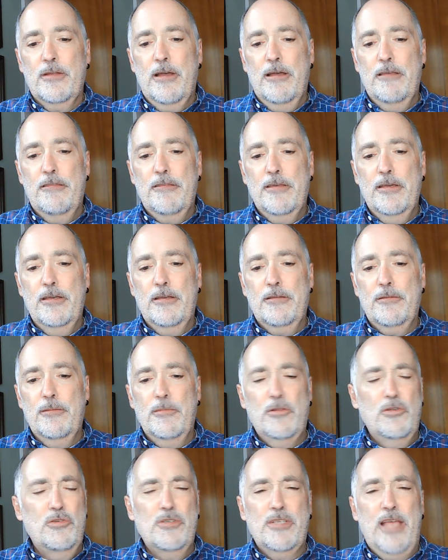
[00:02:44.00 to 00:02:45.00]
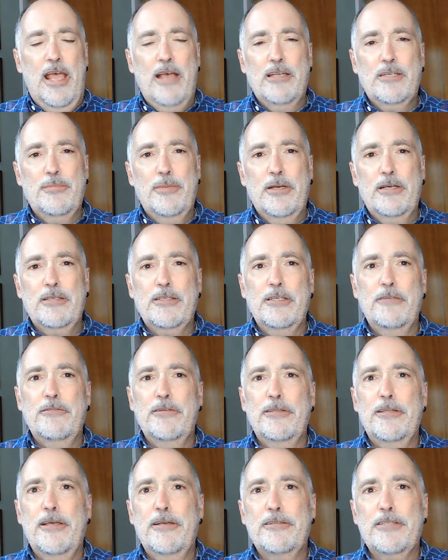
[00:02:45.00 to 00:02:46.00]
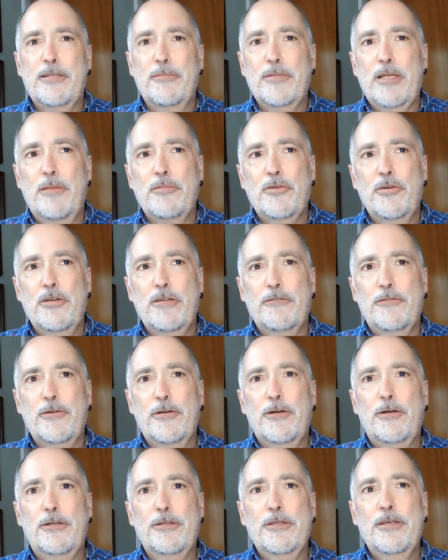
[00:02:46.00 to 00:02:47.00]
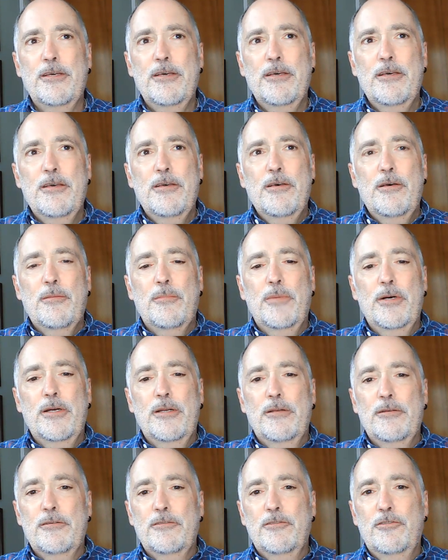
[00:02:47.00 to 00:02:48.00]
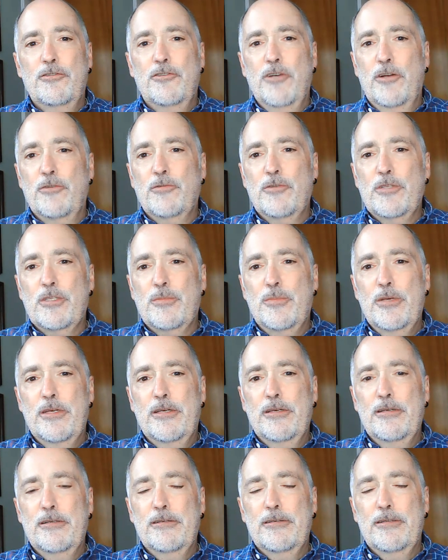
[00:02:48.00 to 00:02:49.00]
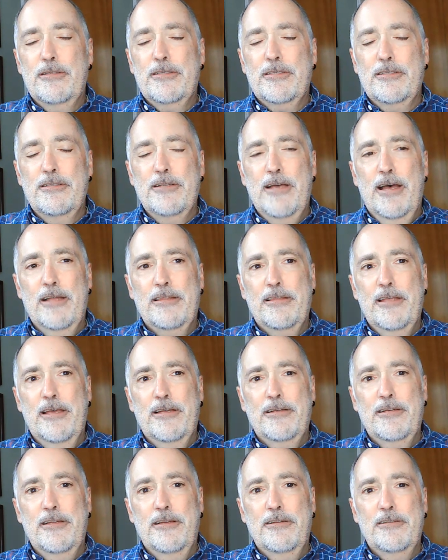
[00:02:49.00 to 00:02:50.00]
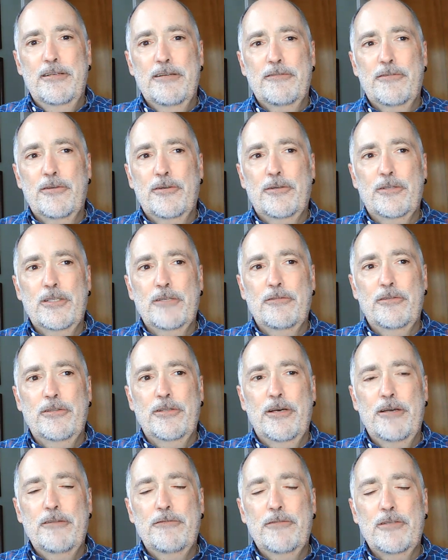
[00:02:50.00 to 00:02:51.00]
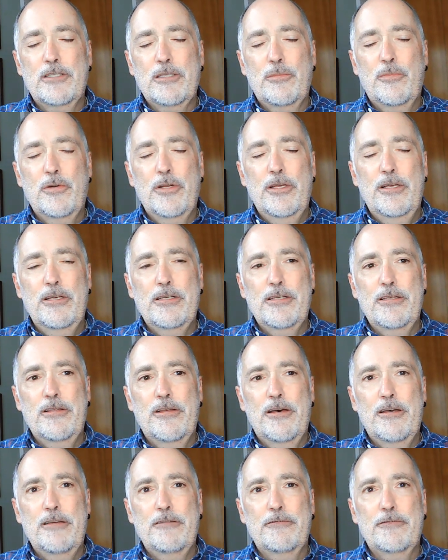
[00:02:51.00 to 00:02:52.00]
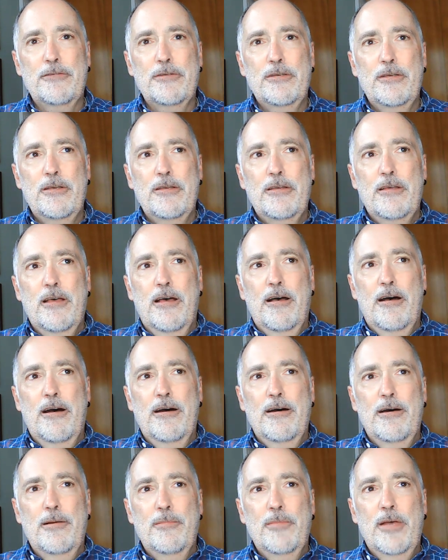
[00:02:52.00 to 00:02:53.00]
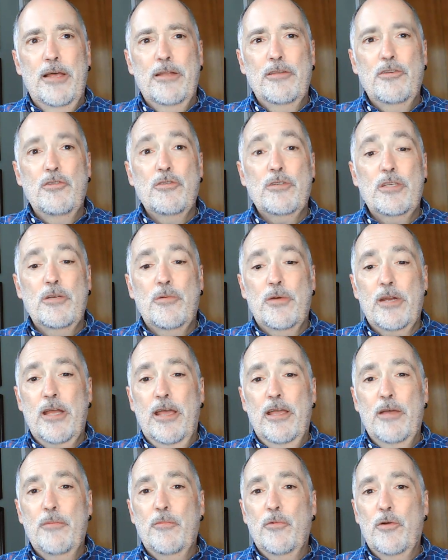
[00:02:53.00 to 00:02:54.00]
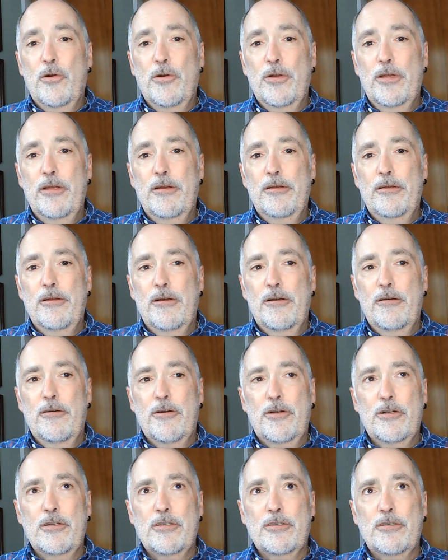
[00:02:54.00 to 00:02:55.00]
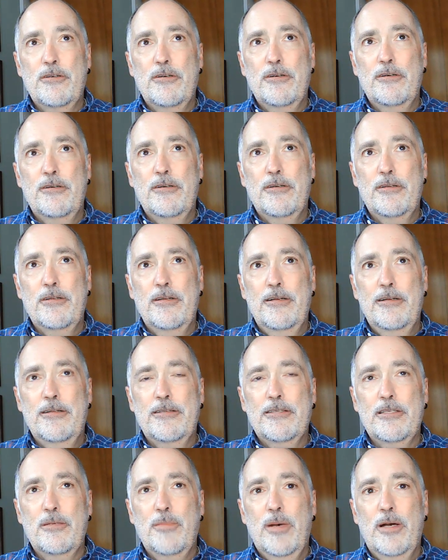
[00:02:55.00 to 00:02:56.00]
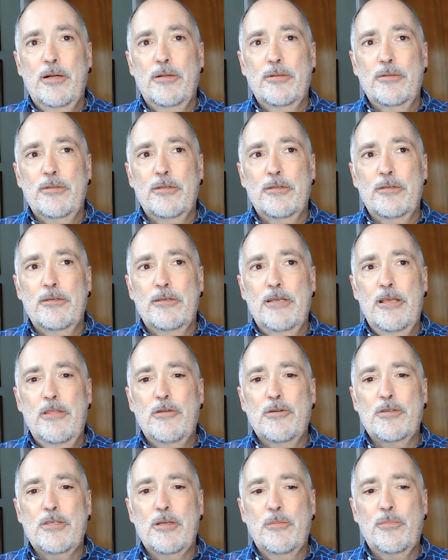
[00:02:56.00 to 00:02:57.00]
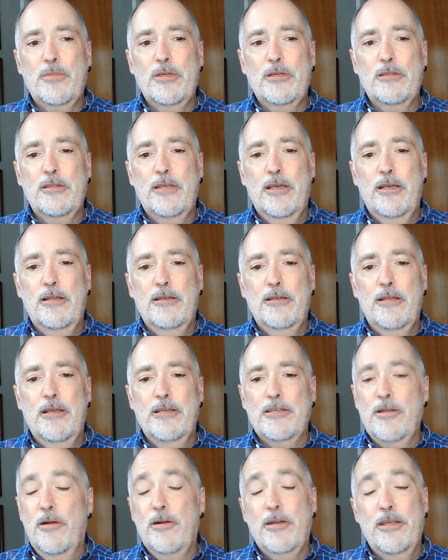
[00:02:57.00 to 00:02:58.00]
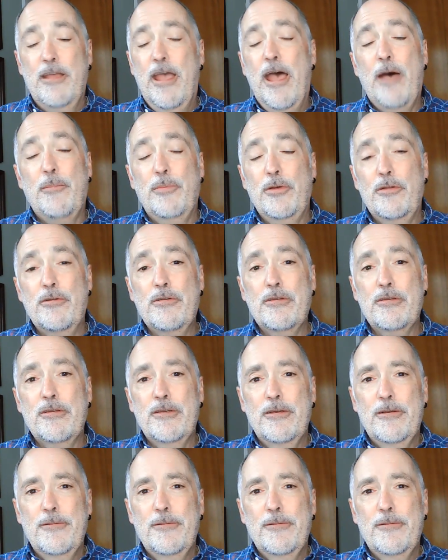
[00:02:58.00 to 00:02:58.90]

I think. I mean, there's aspects of it that sometimes are difficult, but generally speaking, it's not that, that difficult of a life. It's a pretty easy life. Um, and usually, when I am worried or concerned, it's about either something that has already happened,